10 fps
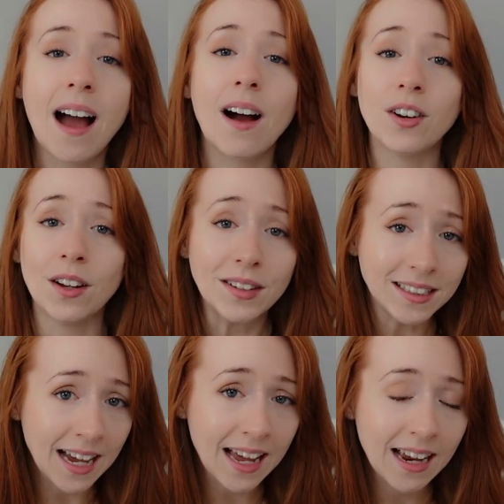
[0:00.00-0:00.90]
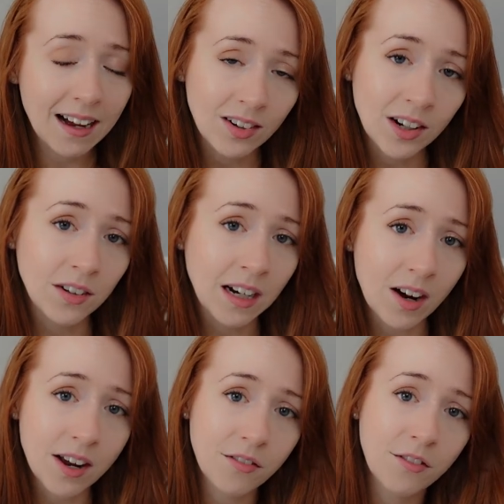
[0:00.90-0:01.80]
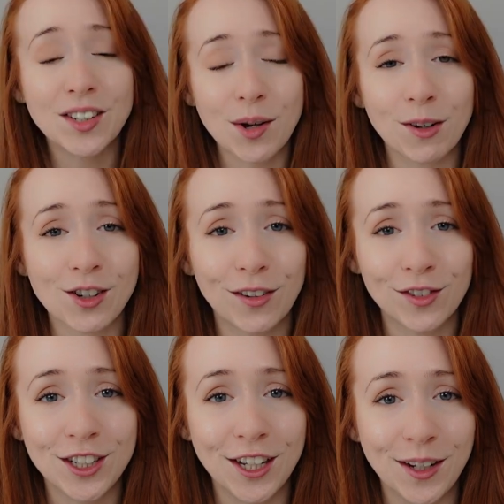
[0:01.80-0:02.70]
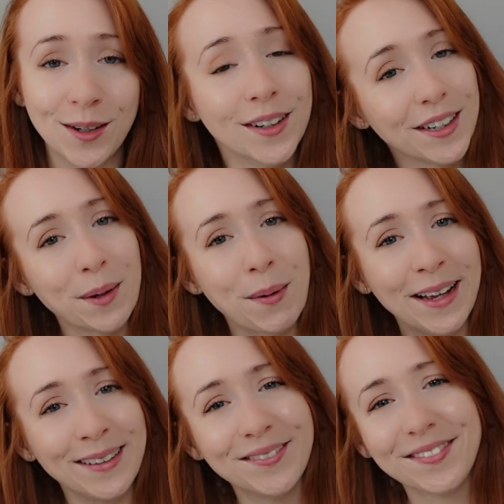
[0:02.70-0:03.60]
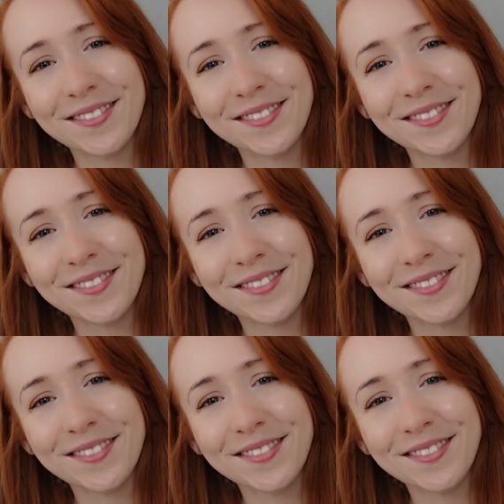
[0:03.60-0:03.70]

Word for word: Have a lovely day, have a lovely life. So much love to you. Goodbye.